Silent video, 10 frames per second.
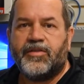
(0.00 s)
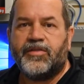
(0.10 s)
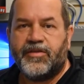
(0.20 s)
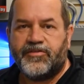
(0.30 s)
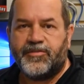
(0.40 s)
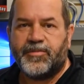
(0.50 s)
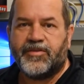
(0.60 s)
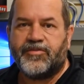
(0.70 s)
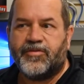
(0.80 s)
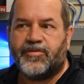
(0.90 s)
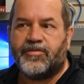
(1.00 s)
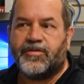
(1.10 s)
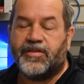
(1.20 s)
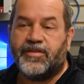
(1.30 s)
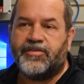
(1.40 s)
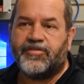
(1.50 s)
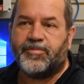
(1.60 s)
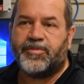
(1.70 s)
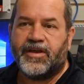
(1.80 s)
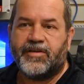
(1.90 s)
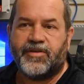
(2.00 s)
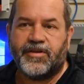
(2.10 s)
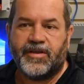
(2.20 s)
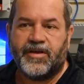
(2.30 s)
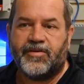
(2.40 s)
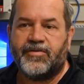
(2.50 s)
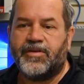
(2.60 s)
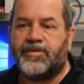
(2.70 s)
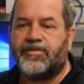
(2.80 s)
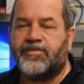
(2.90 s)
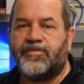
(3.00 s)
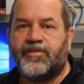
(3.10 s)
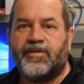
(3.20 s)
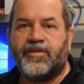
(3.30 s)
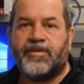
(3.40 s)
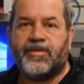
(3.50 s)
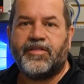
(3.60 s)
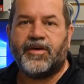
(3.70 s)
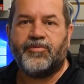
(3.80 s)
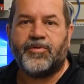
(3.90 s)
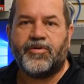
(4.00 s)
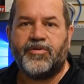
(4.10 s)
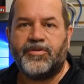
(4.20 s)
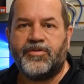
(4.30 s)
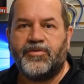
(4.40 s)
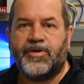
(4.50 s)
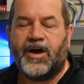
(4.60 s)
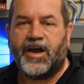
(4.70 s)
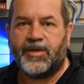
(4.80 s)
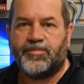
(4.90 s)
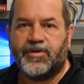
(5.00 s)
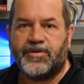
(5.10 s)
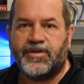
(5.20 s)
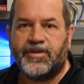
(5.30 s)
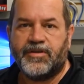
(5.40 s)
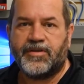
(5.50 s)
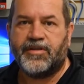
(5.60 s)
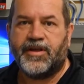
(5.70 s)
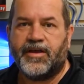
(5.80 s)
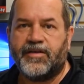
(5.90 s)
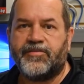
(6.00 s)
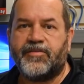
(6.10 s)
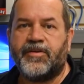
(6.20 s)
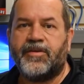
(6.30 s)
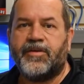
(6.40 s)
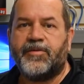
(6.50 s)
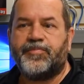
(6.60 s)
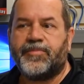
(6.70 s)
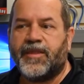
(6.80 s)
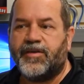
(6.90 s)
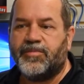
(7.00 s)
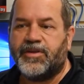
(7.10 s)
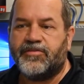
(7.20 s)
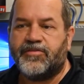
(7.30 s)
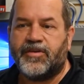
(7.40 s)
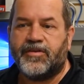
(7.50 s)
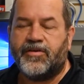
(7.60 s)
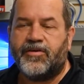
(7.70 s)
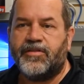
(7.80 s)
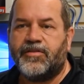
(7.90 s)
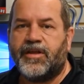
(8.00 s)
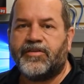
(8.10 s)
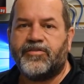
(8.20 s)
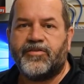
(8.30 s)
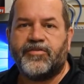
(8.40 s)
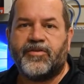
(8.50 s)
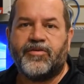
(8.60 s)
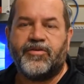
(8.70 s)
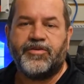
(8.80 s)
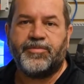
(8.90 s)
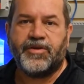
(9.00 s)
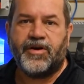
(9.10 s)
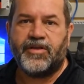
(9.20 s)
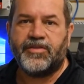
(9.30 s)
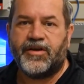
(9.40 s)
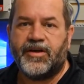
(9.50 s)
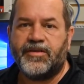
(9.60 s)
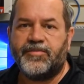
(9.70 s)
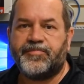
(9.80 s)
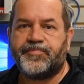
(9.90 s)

This semester, at least the plan right now, is that we're going to do a hybrid class that means that all the lectures are going to be online